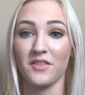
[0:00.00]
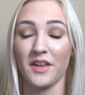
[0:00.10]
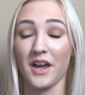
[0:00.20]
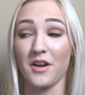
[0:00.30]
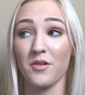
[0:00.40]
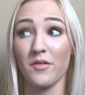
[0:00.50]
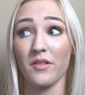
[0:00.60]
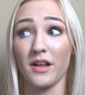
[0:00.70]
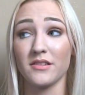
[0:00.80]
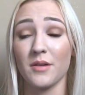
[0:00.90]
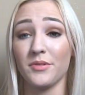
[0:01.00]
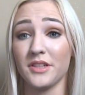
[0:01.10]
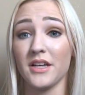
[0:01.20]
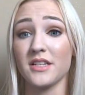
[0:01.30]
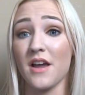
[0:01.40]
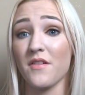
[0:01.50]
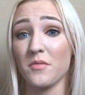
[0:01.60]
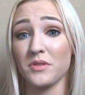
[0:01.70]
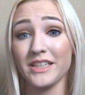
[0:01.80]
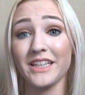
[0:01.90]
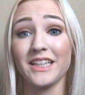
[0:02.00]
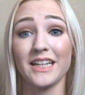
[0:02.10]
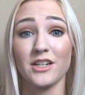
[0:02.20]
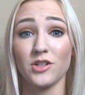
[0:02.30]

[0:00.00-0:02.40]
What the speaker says: Like, I know the last couple days I've completely like